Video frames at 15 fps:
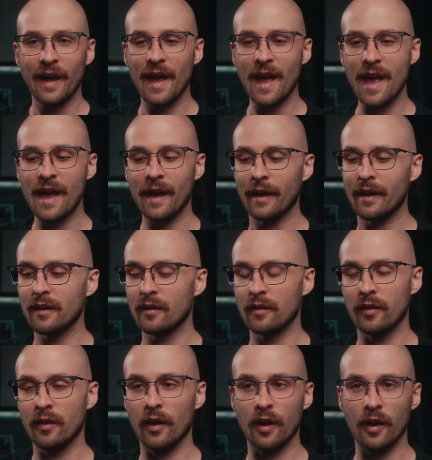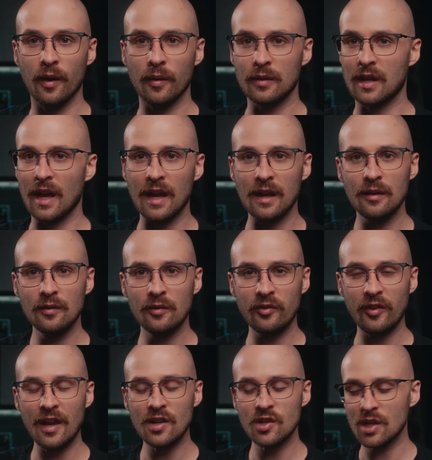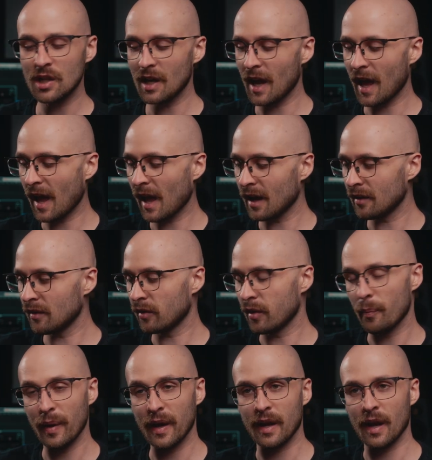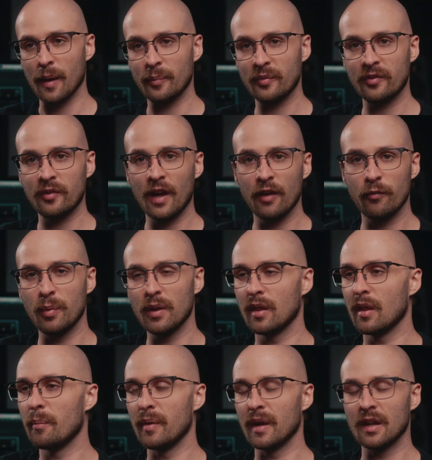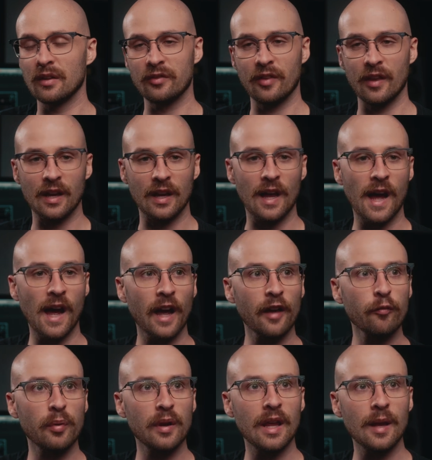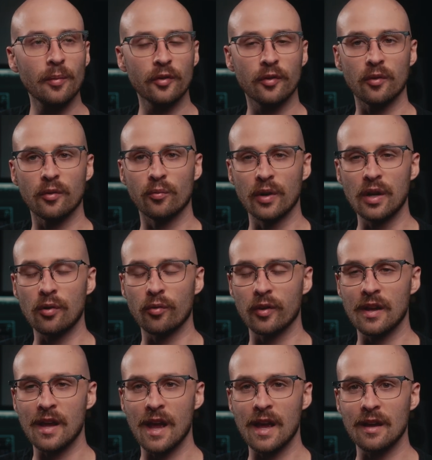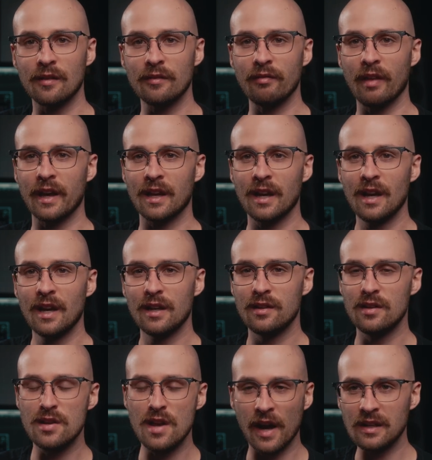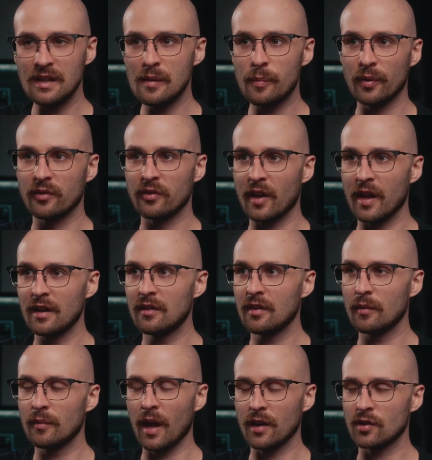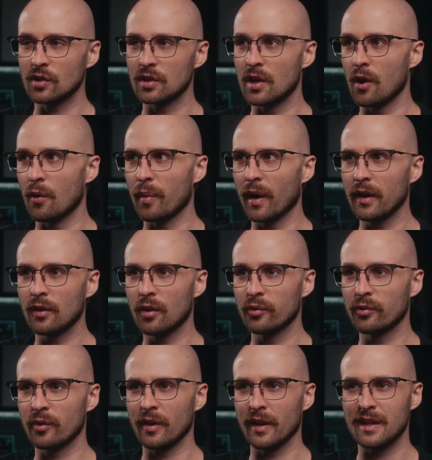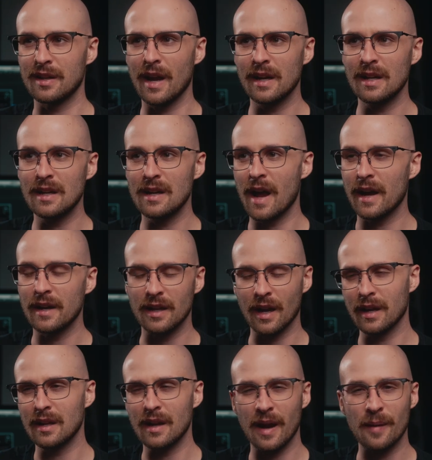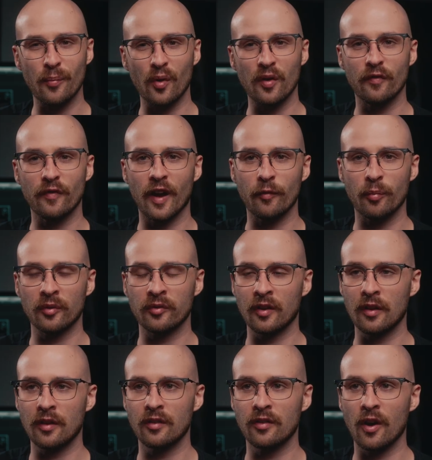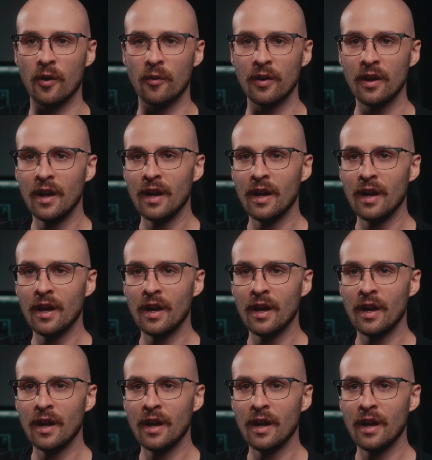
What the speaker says: and the gain staging and the pickups have been the biggest thing. I've been able to recreate like 90%, actually no, probably closer to like 99, 99.5% of the tone